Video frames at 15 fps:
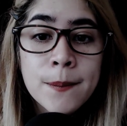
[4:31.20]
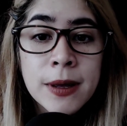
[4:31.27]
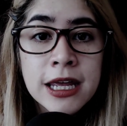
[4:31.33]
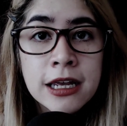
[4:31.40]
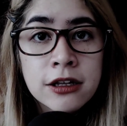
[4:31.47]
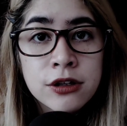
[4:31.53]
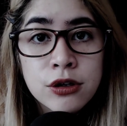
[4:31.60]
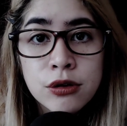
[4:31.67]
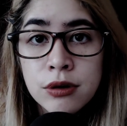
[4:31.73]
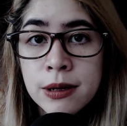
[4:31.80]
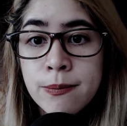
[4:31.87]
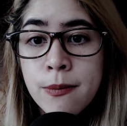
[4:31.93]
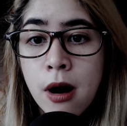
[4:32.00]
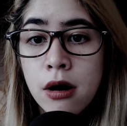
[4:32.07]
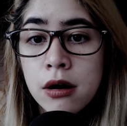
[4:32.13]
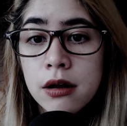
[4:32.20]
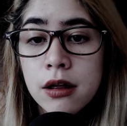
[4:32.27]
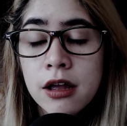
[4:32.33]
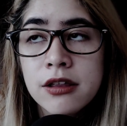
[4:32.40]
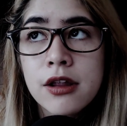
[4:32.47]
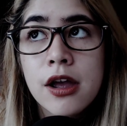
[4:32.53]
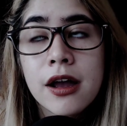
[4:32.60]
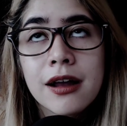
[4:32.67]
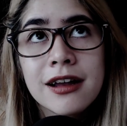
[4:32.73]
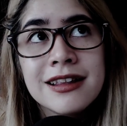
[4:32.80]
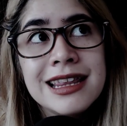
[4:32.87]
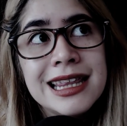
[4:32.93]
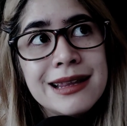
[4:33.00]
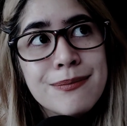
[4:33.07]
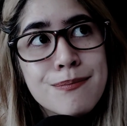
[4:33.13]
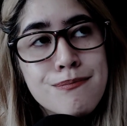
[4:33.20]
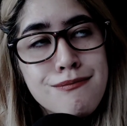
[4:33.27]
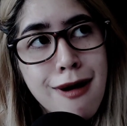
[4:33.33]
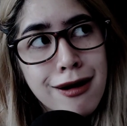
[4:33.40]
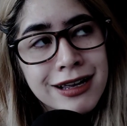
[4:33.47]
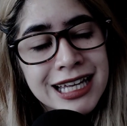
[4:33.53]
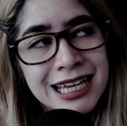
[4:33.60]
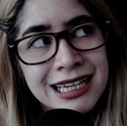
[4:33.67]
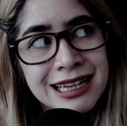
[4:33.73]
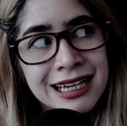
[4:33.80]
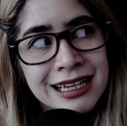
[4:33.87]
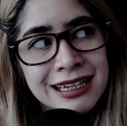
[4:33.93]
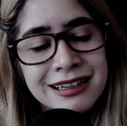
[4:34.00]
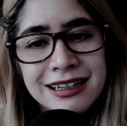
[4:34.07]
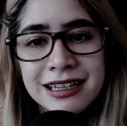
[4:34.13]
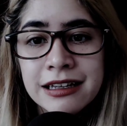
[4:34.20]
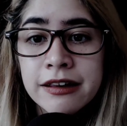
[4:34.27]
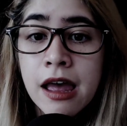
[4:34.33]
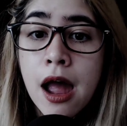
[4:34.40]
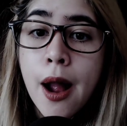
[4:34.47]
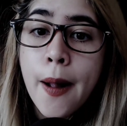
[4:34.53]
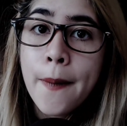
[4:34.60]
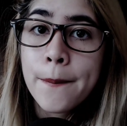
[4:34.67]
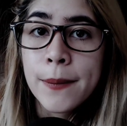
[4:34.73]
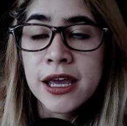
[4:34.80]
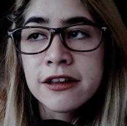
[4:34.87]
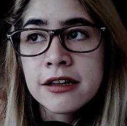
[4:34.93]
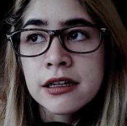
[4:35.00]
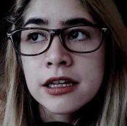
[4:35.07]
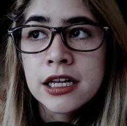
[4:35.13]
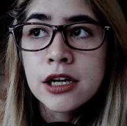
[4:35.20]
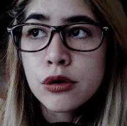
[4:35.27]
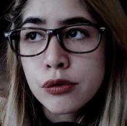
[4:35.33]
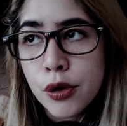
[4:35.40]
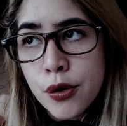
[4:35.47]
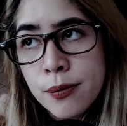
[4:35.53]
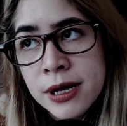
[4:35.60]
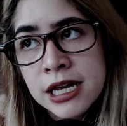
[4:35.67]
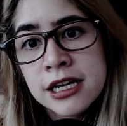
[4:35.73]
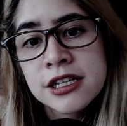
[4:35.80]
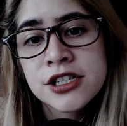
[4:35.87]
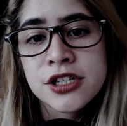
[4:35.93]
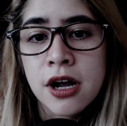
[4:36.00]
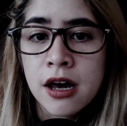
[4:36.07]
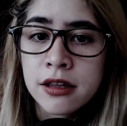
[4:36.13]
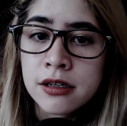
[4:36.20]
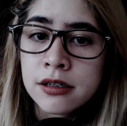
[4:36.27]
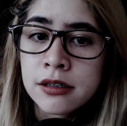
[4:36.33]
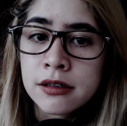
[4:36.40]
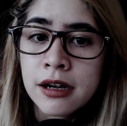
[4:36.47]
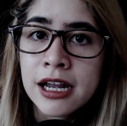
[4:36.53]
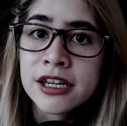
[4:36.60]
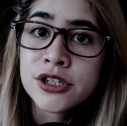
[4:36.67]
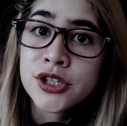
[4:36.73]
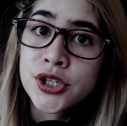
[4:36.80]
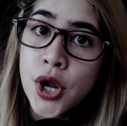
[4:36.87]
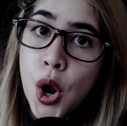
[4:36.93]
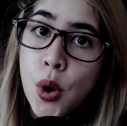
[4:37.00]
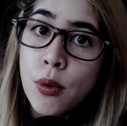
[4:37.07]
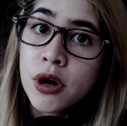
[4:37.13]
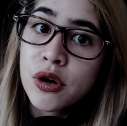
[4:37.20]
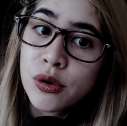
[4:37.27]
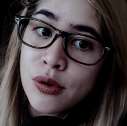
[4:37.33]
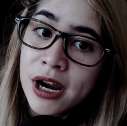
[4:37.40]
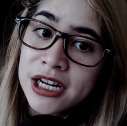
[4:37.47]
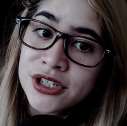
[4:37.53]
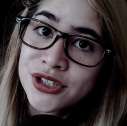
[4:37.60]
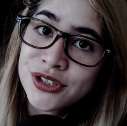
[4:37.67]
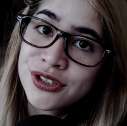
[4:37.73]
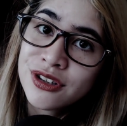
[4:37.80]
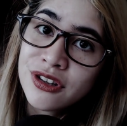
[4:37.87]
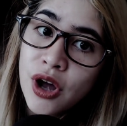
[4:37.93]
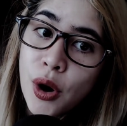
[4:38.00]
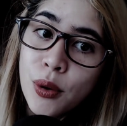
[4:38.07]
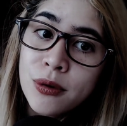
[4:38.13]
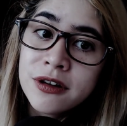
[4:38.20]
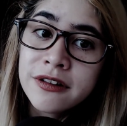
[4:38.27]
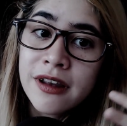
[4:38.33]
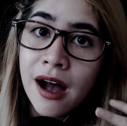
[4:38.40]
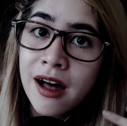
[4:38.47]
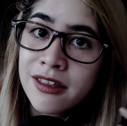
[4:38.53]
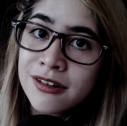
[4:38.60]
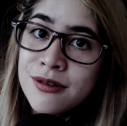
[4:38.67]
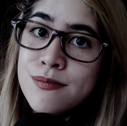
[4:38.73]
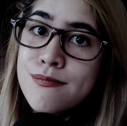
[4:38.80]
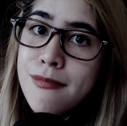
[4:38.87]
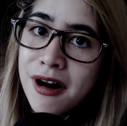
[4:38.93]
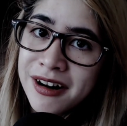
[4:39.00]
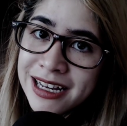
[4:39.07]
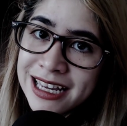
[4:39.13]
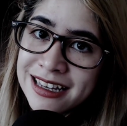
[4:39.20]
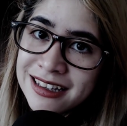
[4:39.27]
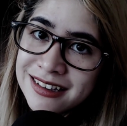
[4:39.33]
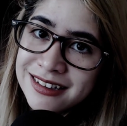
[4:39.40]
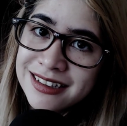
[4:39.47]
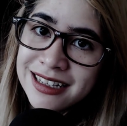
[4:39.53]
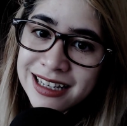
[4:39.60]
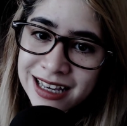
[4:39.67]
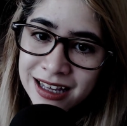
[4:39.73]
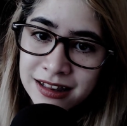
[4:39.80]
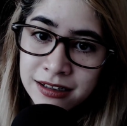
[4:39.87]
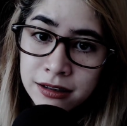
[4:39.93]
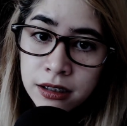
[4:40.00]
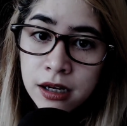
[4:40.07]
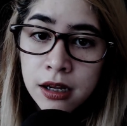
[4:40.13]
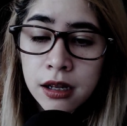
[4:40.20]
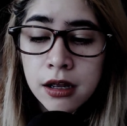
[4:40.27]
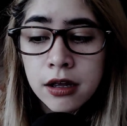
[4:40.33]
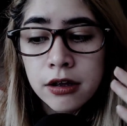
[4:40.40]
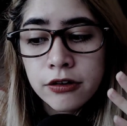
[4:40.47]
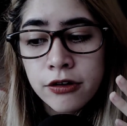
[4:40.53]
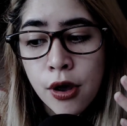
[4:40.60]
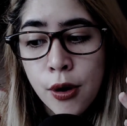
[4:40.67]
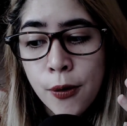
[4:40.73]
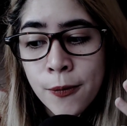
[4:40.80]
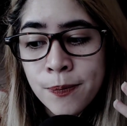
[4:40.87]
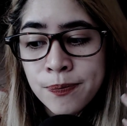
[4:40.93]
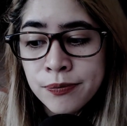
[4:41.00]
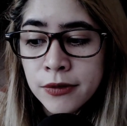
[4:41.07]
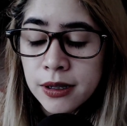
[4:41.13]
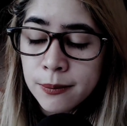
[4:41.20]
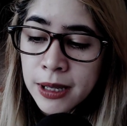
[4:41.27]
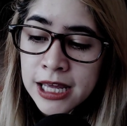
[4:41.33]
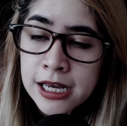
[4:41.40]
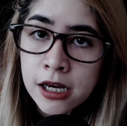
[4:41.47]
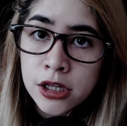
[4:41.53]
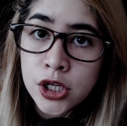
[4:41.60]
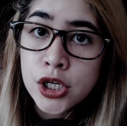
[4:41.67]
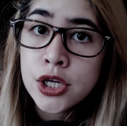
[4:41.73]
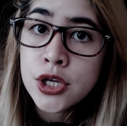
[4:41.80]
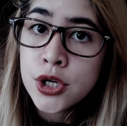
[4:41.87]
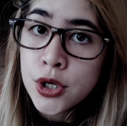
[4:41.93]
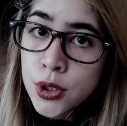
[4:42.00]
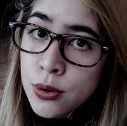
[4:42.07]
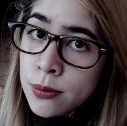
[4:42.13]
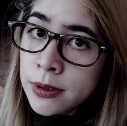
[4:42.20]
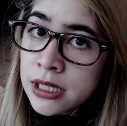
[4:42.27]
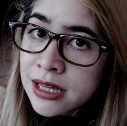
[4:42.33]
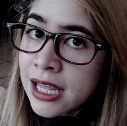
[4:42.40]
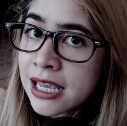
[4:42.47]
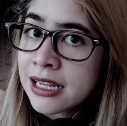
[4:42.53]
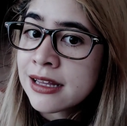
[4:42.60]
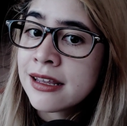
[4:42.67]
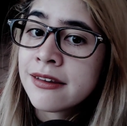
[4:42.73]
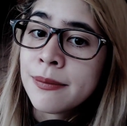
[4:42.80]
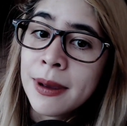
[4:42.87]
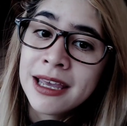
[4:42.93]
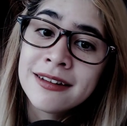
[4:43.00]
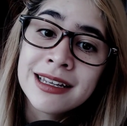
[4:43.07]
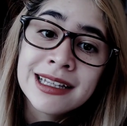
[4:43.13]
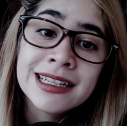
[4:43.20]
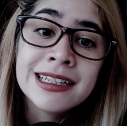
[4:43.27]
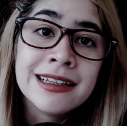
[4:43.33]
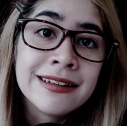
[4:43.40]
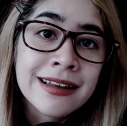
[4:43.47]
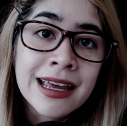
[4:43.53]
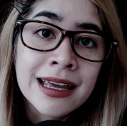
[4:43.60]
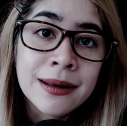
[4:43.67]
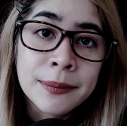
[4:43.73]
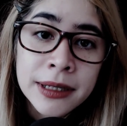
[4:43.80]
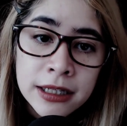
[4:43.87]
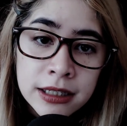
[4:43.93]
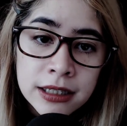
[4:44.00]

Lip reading: Being on a green monk... A monkey date is basically grooming each other and show aggression towards other monkeys together. So being on a human date is basically the same.